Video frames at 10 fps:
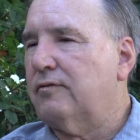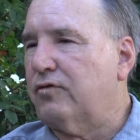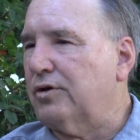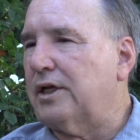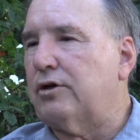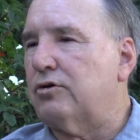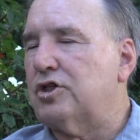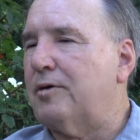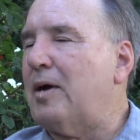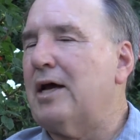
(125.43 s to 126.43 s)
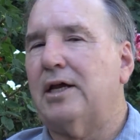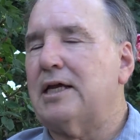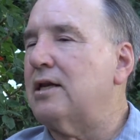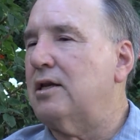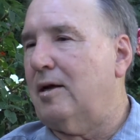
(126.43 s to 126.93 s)
for leadership on a
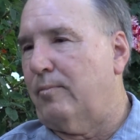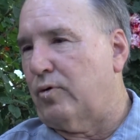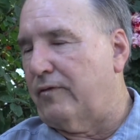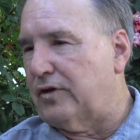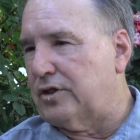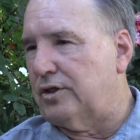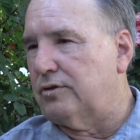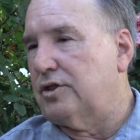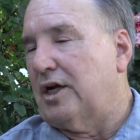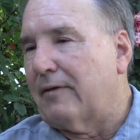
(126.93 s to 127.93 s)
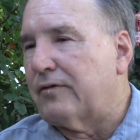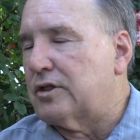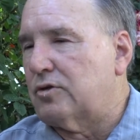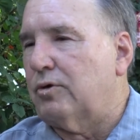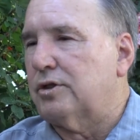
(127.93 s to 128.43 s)
number of issues, and
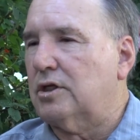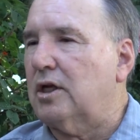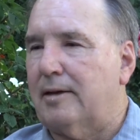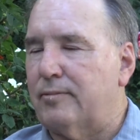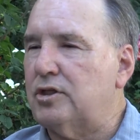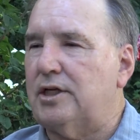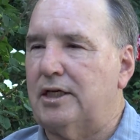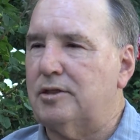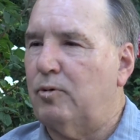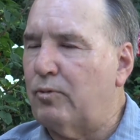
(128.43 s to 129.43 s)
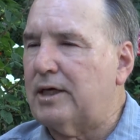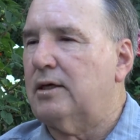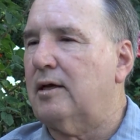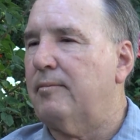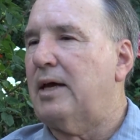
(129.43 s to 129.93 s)
obvious one's climate change, but we
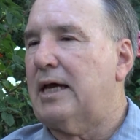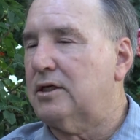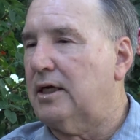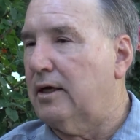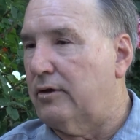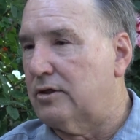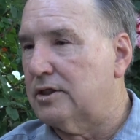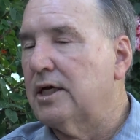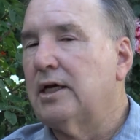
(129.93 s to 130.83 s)
can come back to others.